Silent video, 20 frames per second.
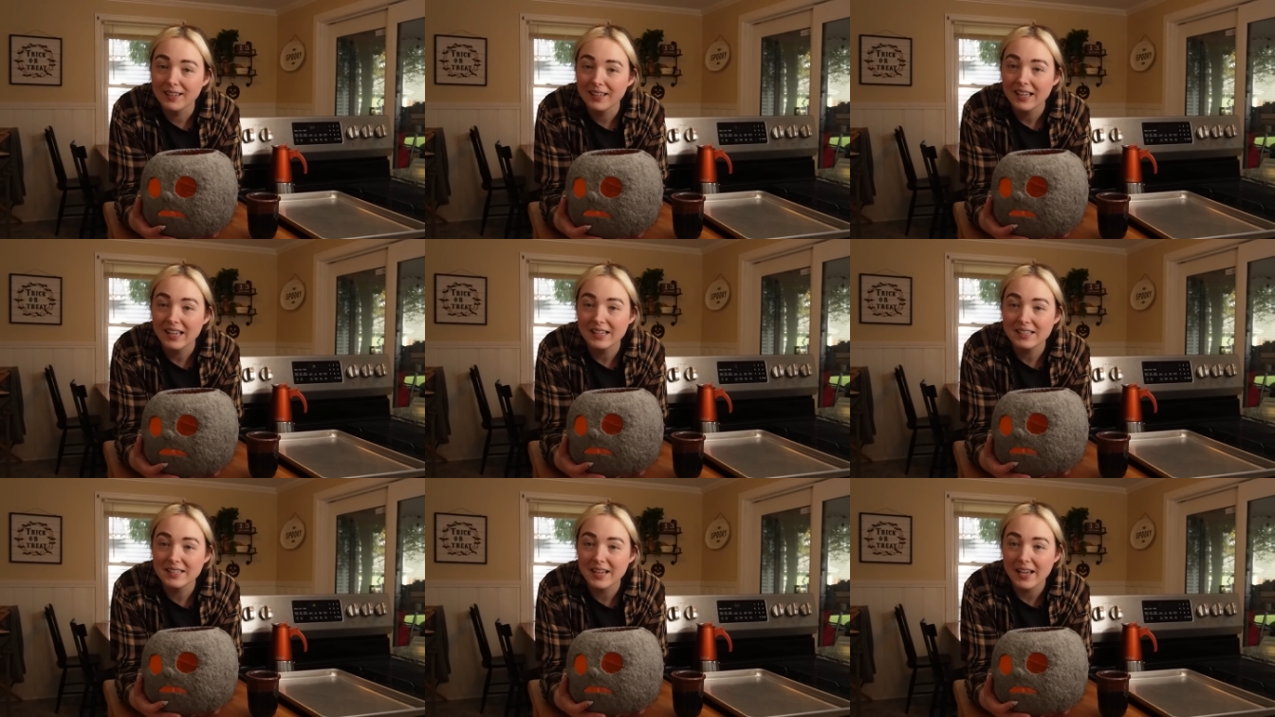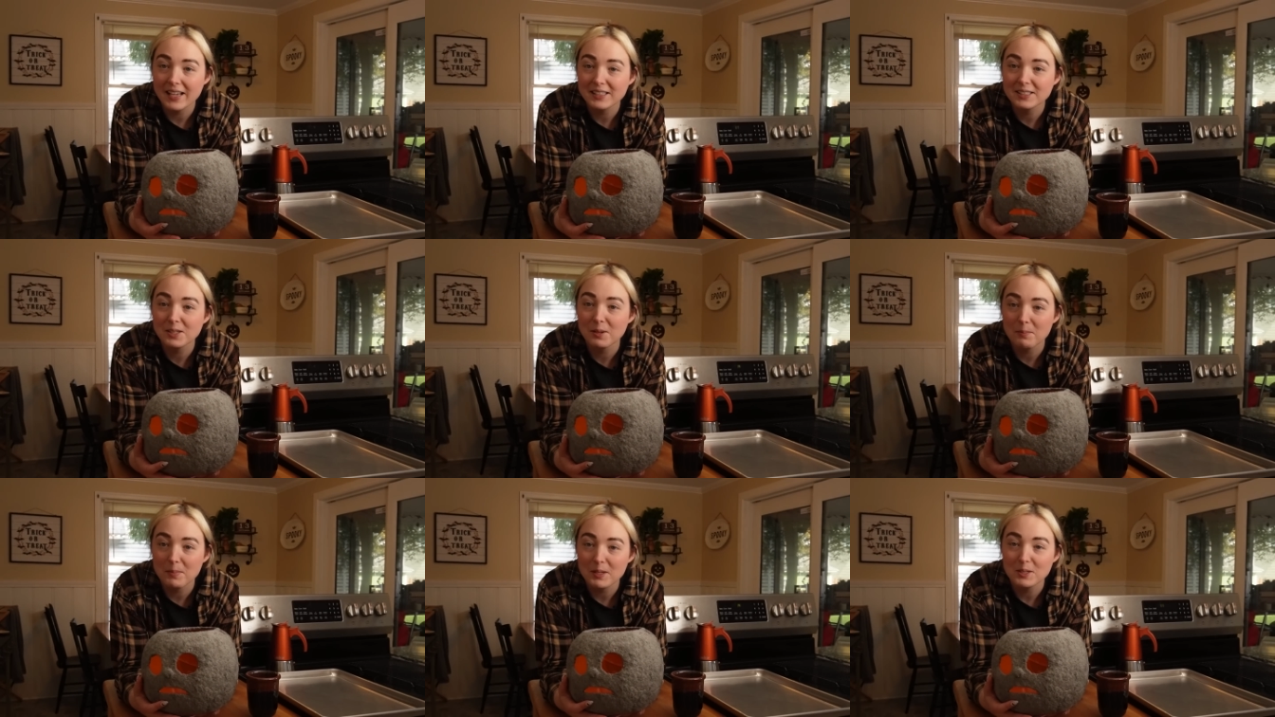it takes
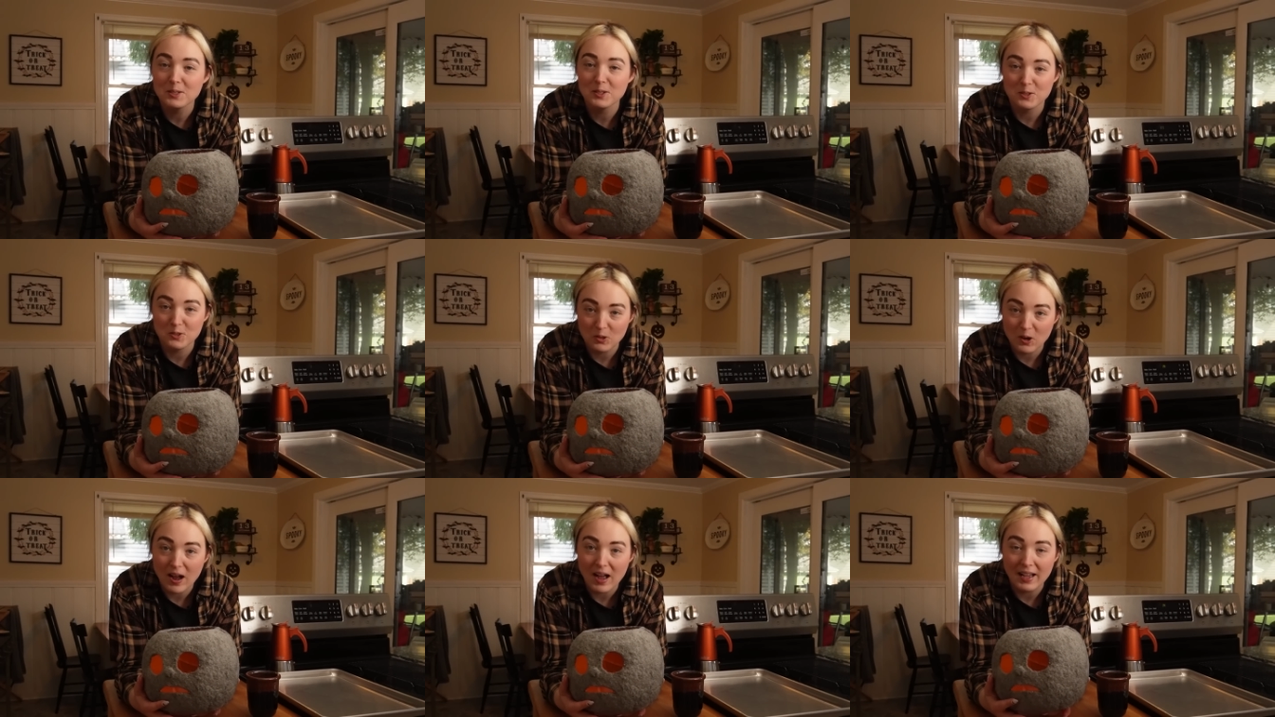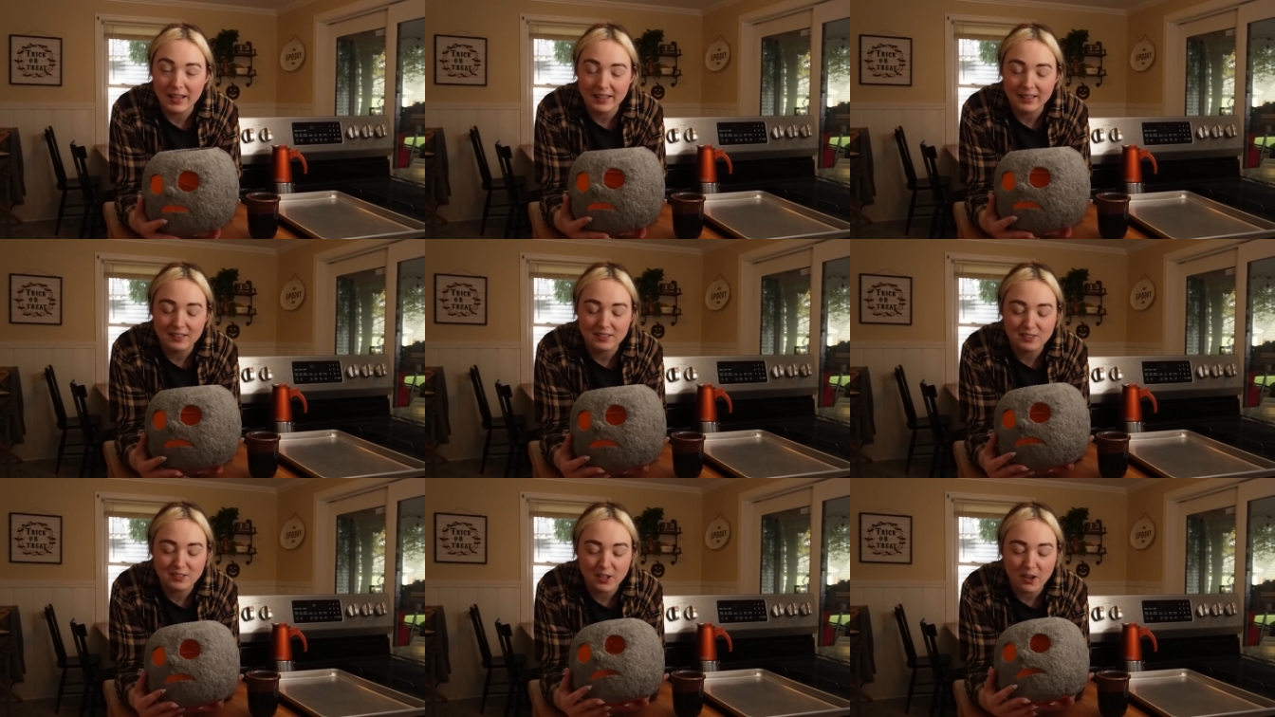a bit to dry
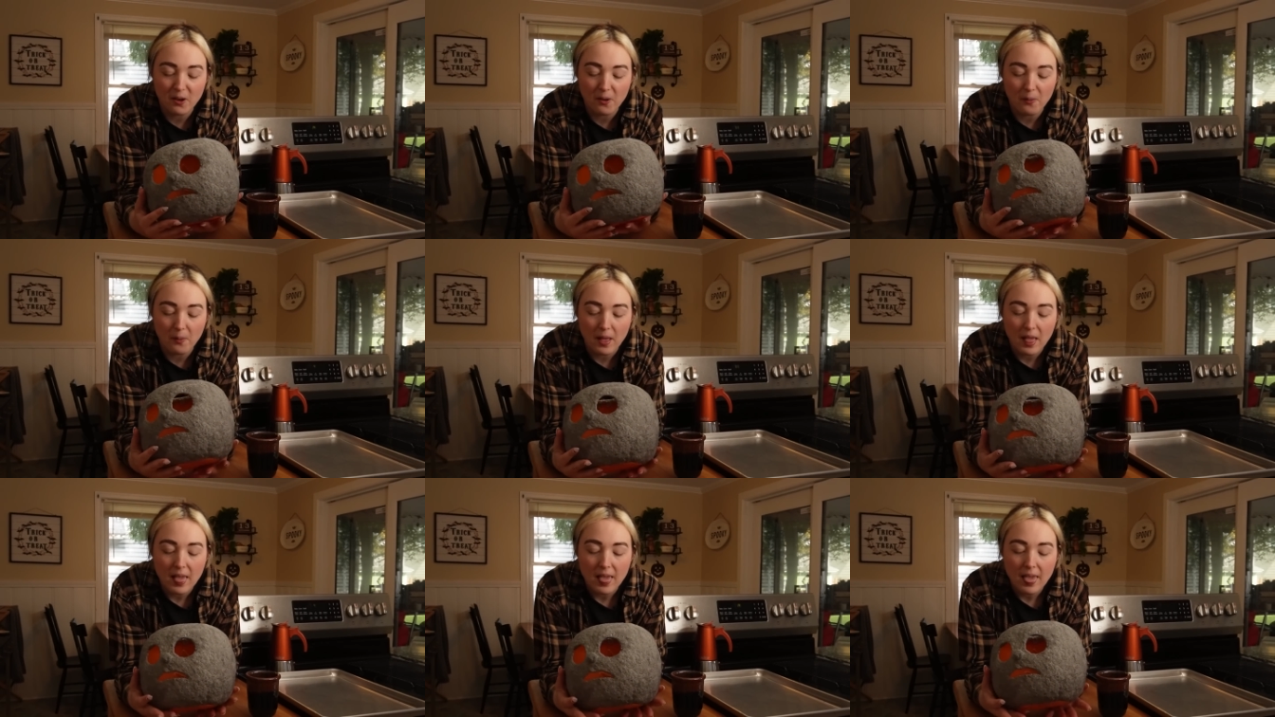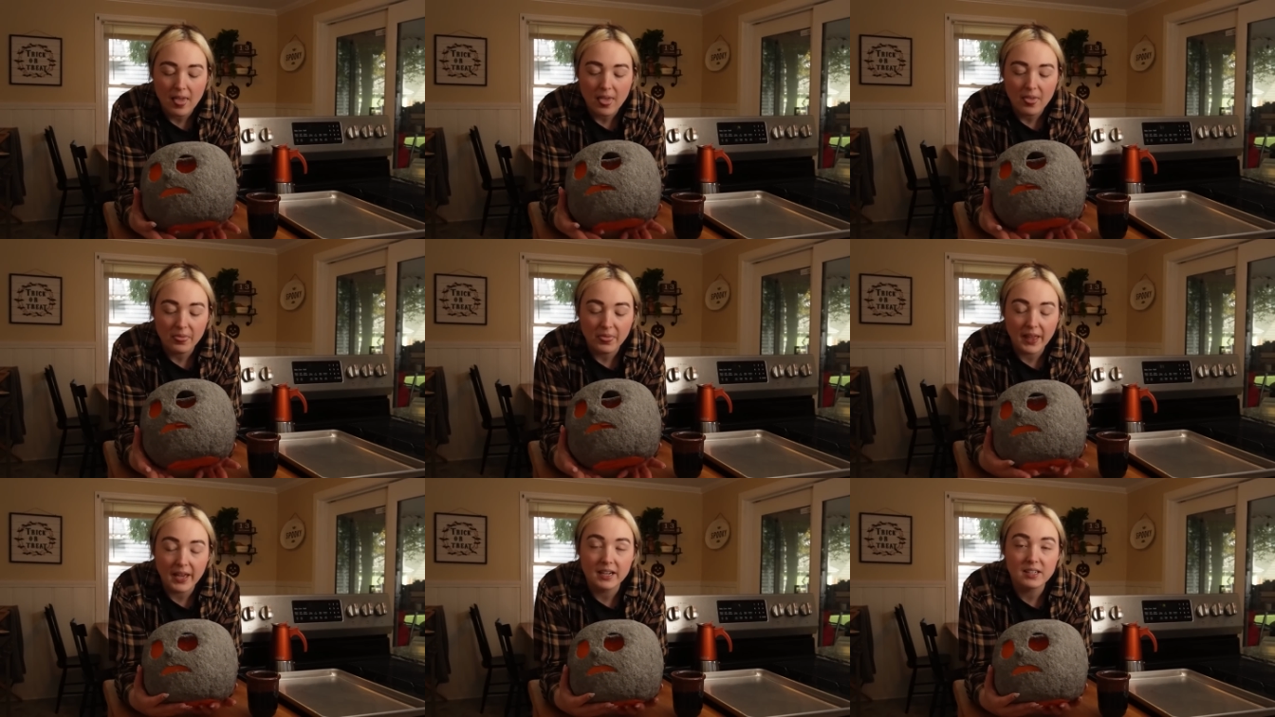so
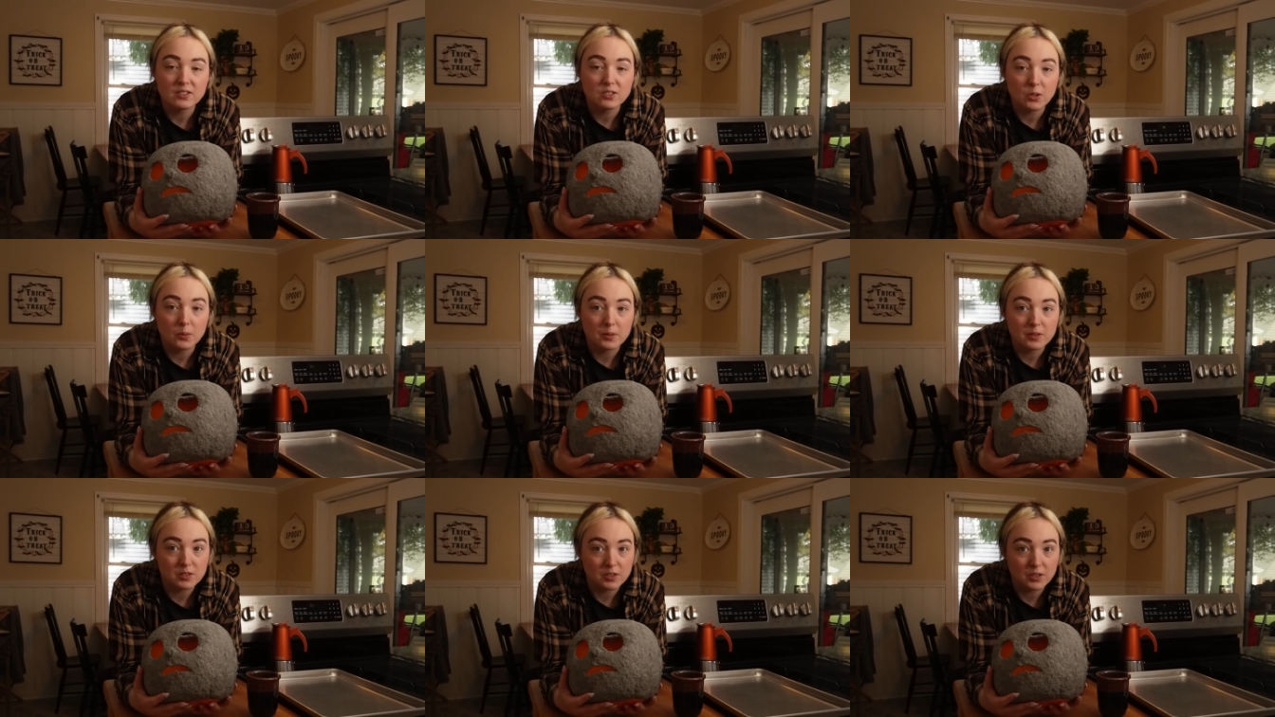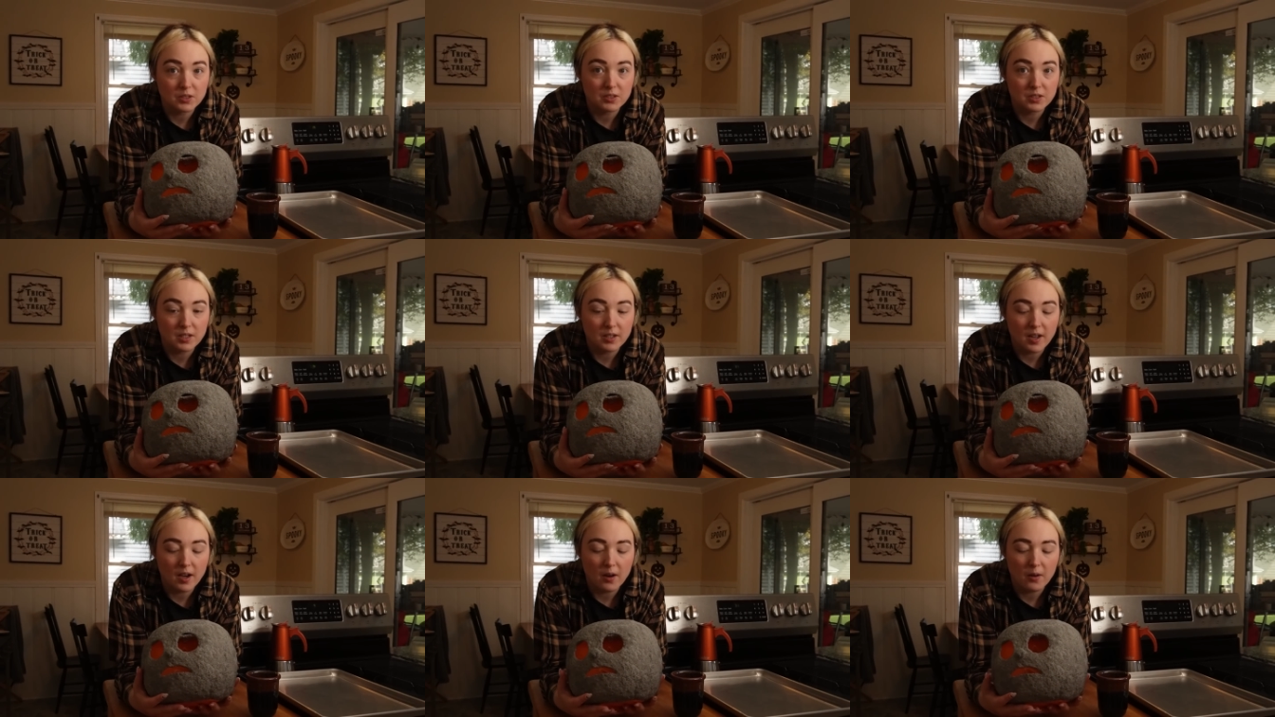that is always good
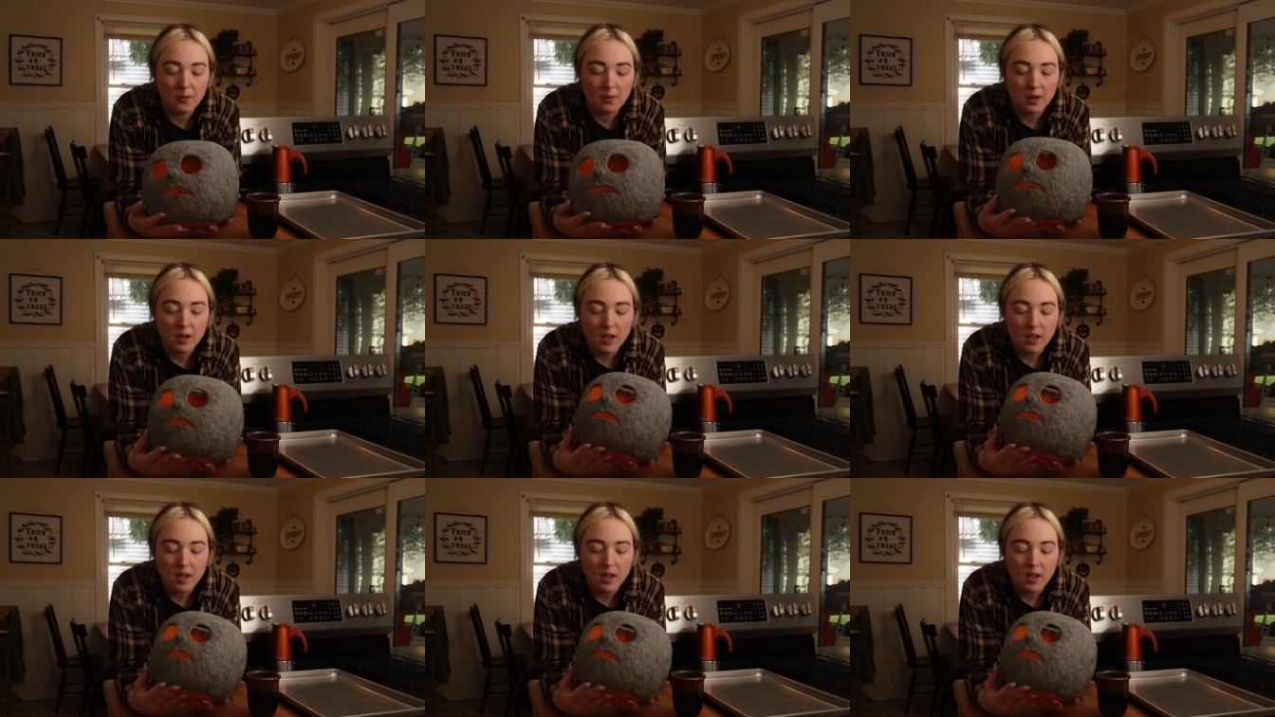to know